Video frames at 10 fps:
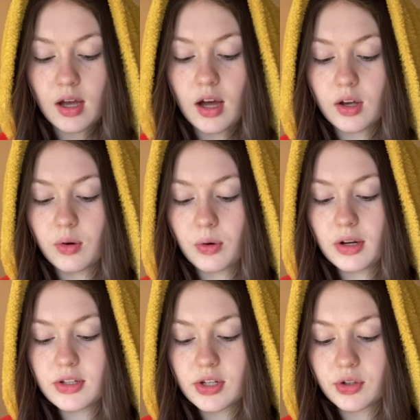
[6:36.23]

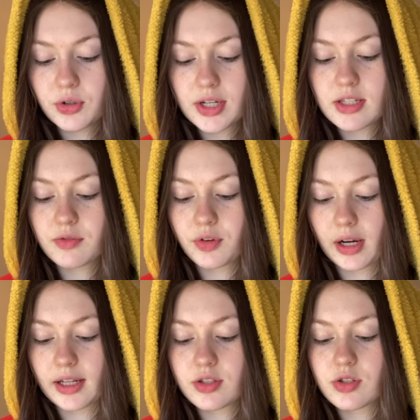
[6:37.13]
According to Chris
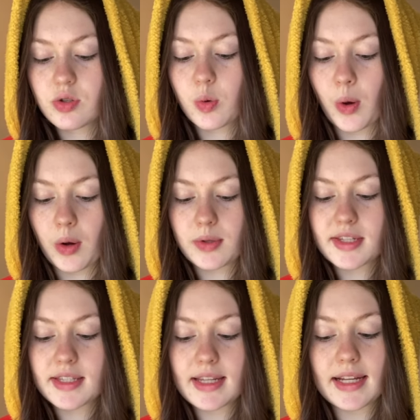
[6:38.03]
France, quote,
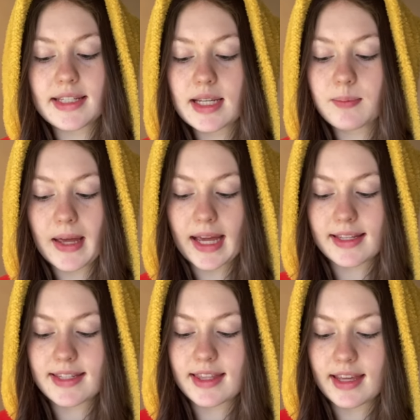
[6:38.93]
dating back
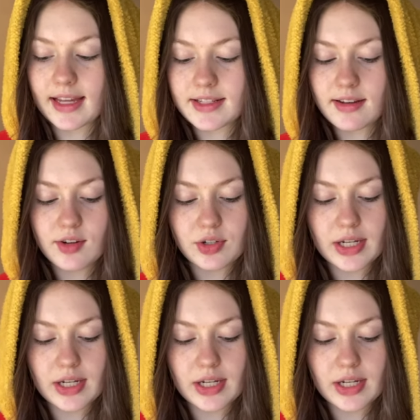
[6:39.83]
to the ancient